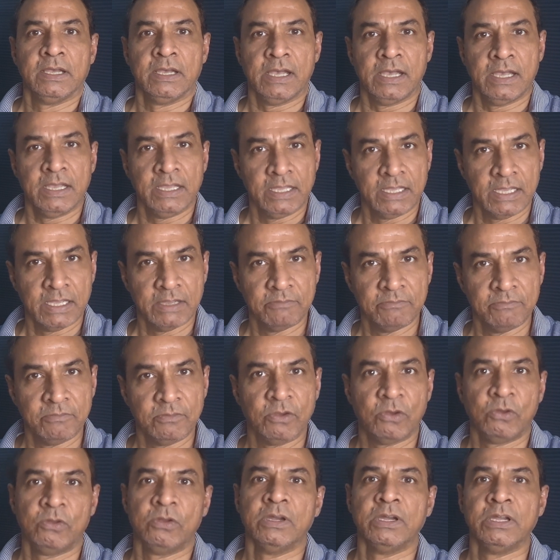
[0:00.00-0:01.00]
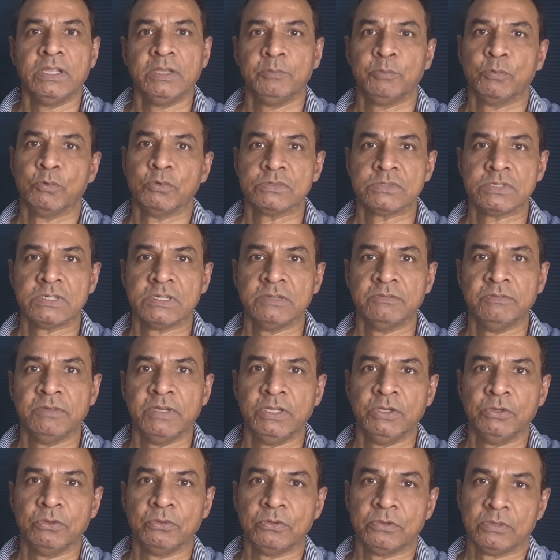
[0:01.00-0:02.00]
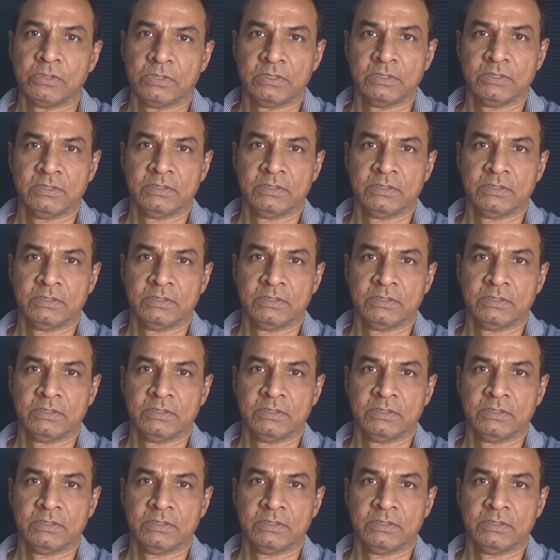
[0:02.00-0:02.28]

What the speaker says: I have already posted a video